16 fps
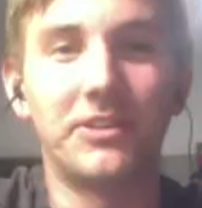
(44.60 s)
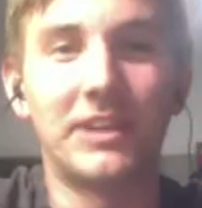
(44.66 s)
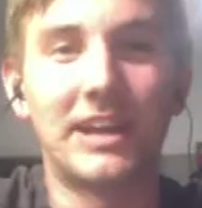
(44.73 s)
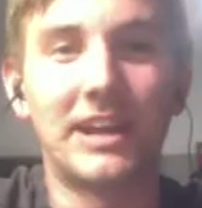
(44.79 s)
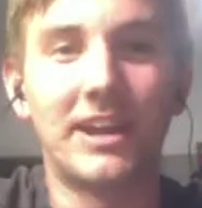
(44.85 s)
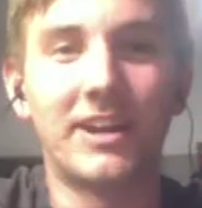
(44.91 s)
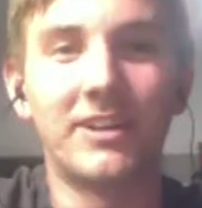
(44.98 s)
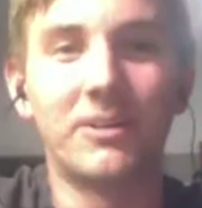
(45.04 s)

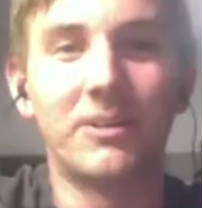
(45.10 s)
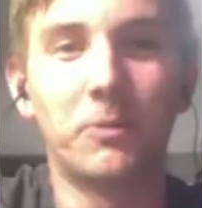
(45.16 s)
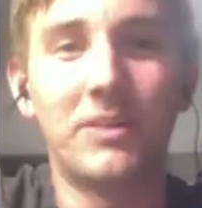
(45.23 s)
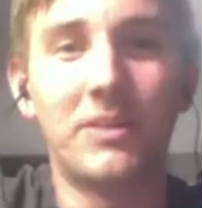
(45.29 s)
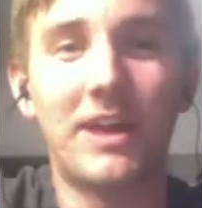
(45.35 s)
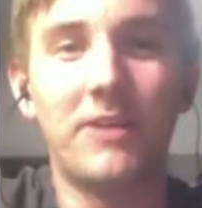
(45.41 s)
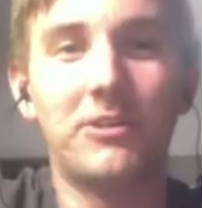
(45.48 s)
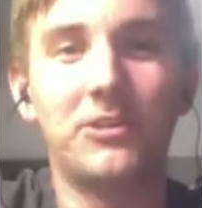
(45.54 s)
air
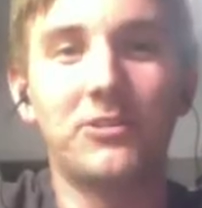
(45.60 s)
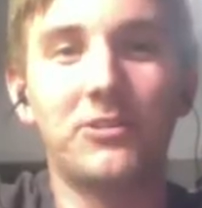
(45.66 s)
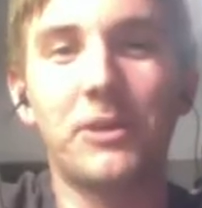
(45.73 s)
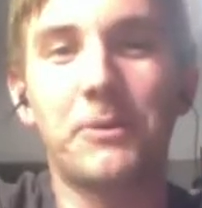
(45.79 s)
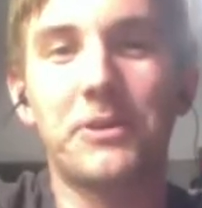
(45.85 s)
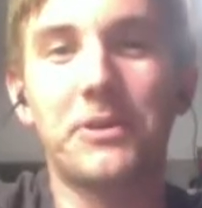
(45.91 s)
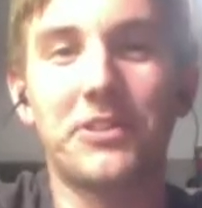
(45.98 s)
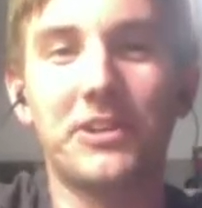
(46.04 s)
without his lower
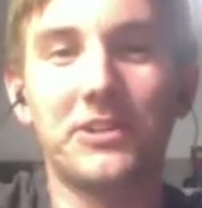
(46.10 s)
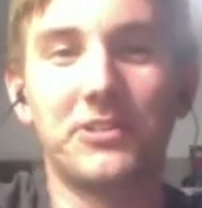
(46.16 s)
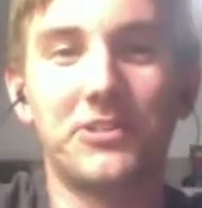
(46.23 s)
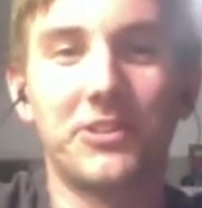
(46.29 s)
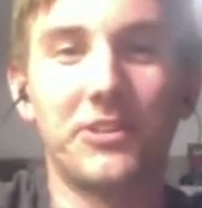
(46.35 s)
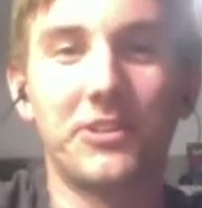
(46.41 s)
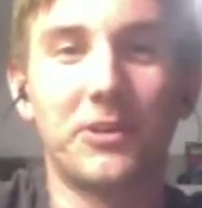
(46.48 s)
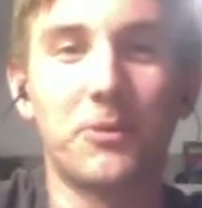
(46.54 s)
thirds in
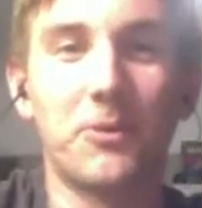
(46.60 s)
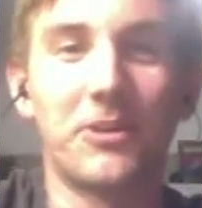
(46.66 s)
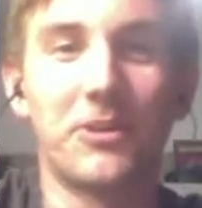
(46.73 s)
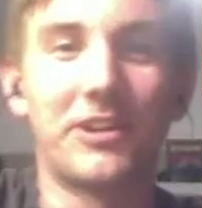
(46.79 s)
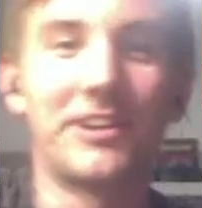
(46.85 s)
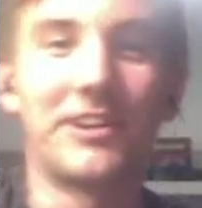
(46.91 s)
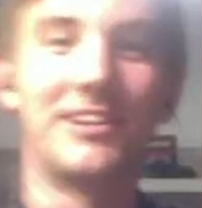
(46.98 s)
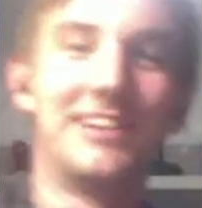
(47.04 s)
the corner.
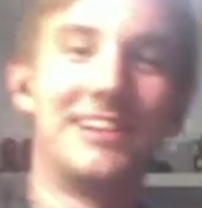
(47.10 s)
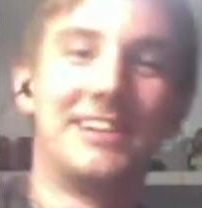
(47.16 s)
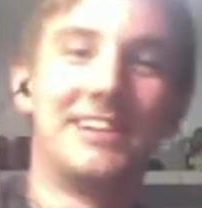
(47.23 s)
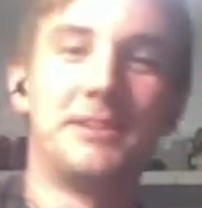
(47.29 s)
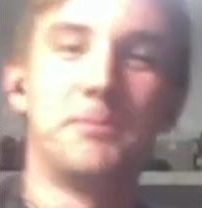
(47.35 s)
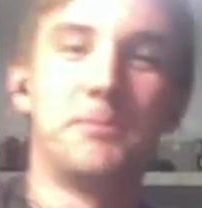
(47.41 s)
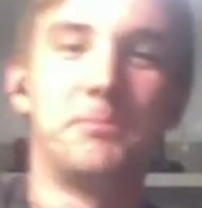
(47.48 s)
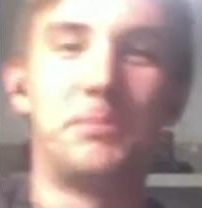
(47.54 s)

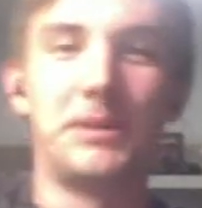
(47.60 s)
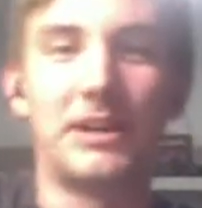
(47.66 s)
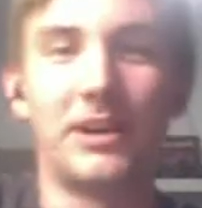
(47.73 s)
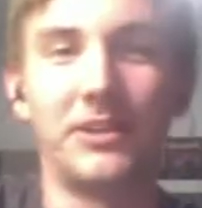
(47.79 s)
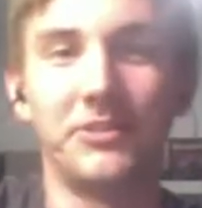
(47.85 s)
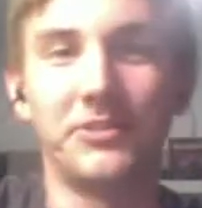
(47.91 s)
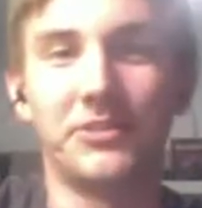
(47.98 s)
Because